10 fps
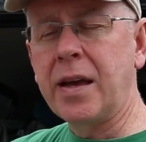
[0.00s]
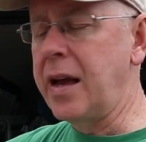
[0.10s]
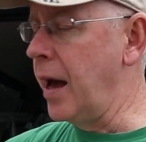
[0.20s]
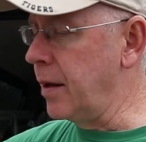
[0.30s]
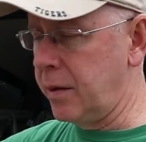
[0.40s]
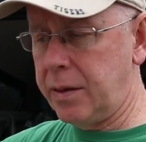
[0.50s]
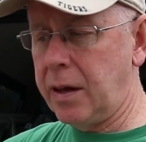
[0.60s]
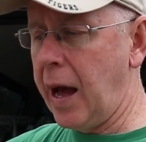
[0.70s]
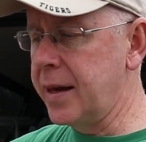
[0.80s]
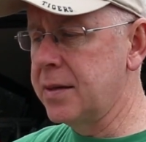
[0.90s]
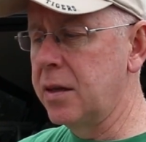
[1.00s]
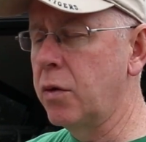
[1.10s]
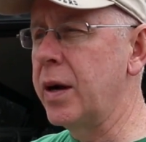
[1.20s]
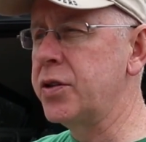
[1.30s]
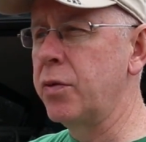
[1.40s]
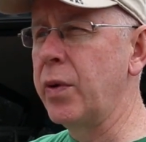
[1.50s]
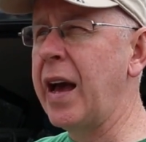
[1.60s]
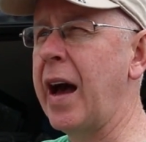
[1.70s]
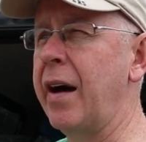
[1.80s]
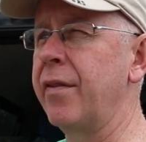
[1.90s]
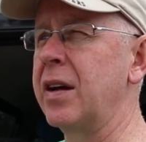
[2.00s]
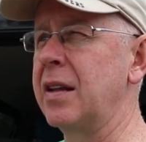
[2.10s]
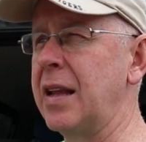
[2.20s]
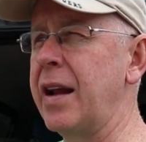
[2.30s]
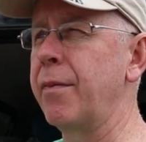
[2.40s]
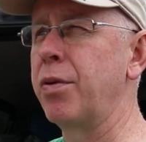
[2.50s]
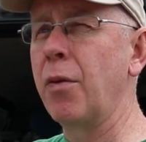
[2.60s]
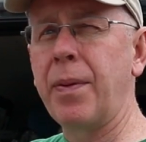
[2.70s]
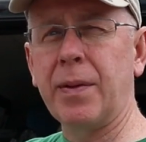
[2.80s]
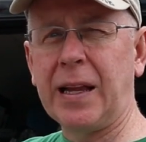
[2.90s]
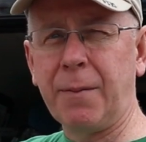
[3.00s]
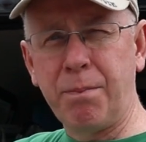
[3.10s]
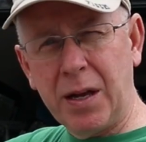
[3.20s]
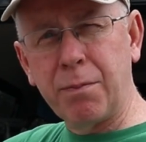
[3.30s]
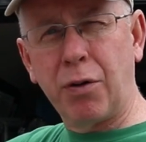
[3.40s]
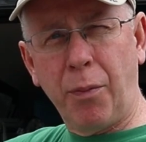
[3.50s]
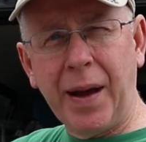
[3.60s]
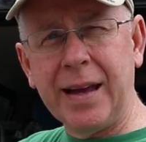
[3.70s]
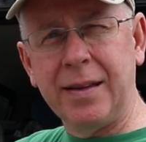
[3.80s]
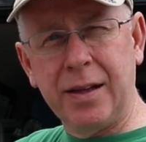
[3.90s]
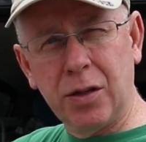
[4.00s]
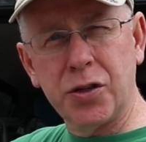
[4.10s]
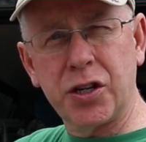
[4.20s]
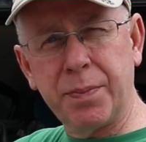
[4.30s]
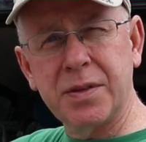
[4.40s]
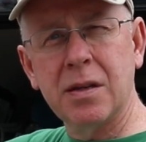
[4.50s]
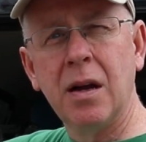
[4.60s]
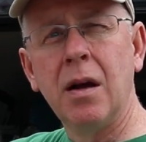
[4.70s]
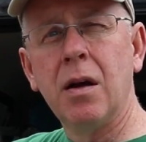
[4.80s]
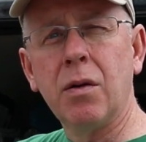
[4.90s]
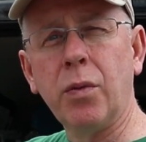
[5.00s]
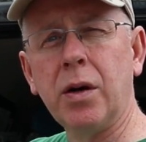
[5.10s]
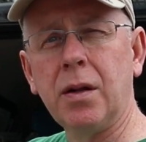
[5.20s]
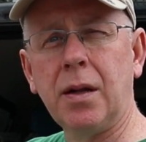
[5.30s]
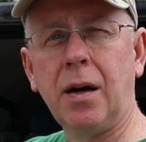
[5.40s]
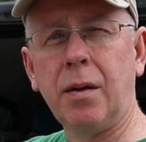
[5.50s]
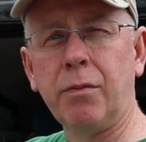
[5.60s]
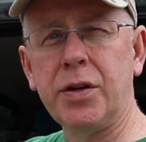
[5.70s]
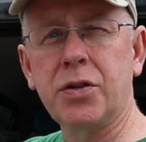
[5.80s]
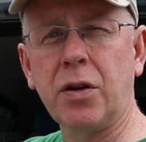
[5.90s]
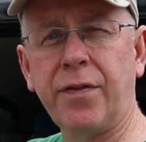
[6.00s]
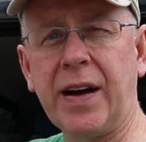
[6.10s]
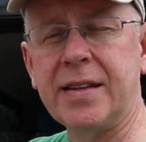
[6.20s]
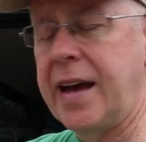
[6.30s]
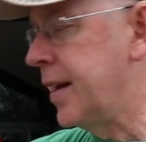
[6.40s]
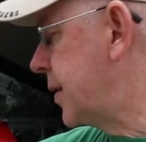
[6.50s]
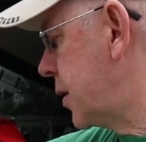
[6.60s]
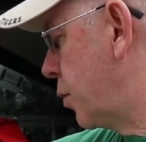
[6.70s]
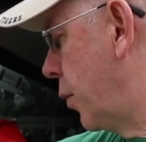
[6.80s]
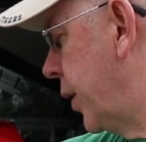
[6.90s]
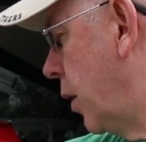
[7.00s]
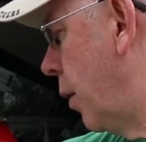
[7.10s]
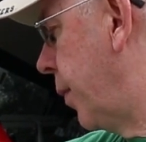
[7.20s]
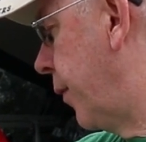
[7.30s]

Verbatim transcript: excellent question we have a lot of like big propane dealerships we'll um, recertify tanks. That's where we go up